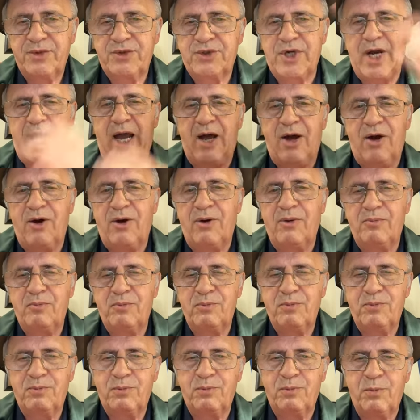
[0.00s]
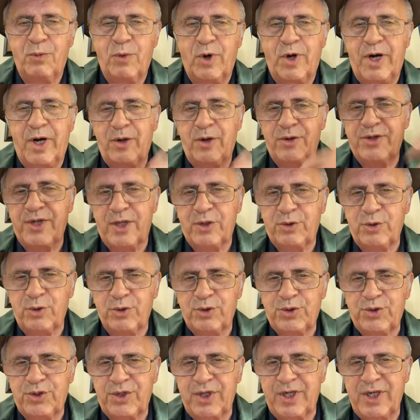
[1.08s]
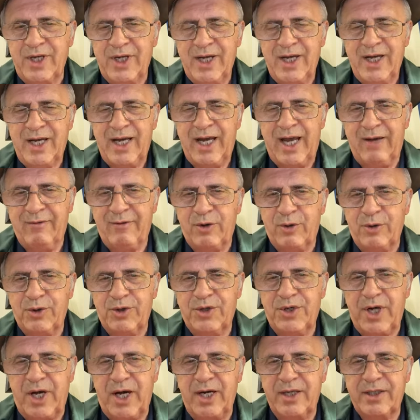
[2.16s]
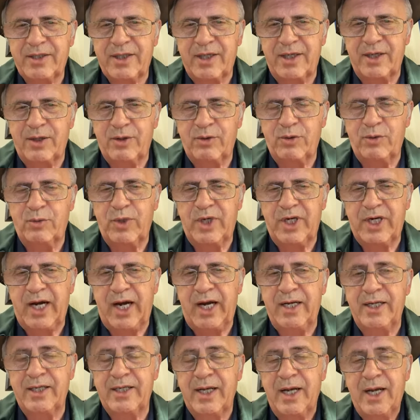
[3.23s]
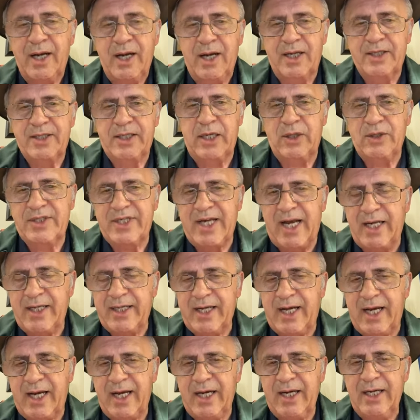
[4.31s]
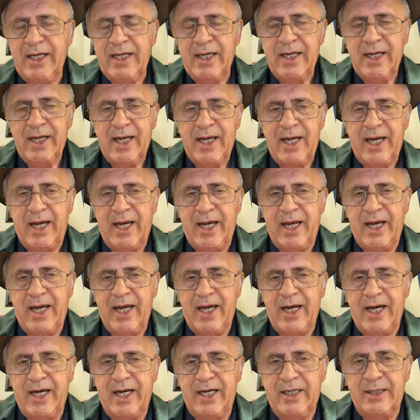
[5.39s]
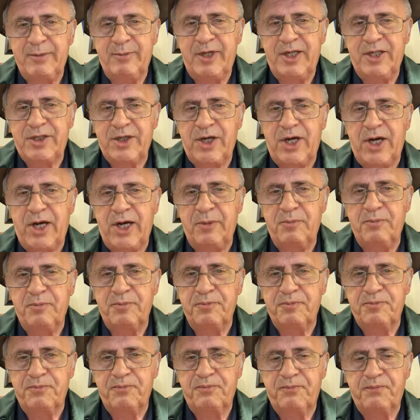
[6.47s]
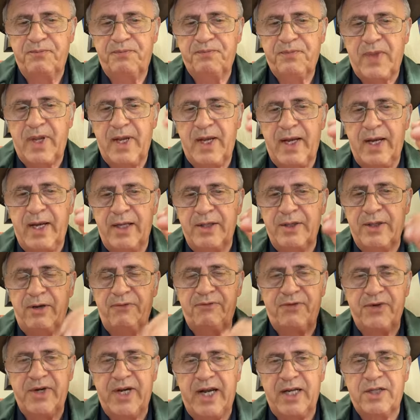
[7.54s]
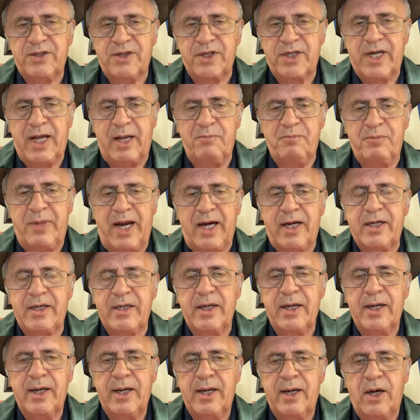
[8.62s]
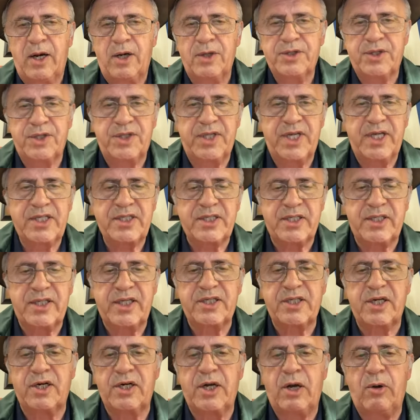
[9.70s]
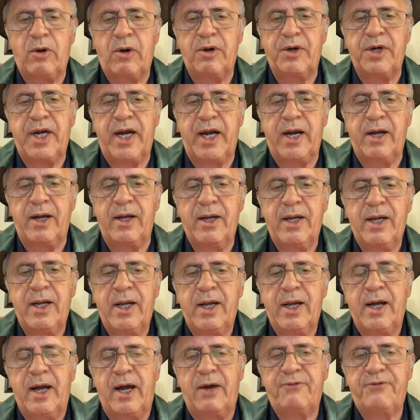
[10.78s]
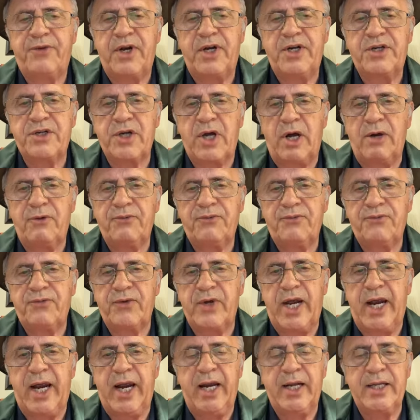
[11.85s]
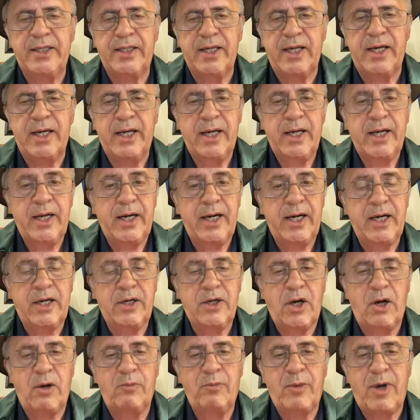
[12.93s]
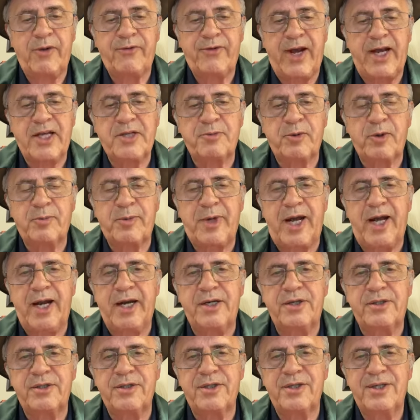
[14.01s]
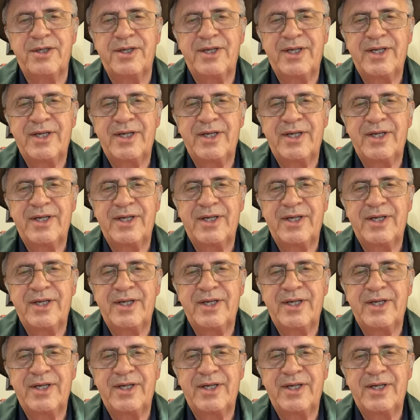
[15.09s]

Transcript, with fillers: ciao, buonanotte a tutti. Have a good night and a good weekend. See you Sunday. Uh, in the meantime, uh, don't forget to come back onto this. This will go on now. I'll finish off and uh, it'll go on my Facebook page.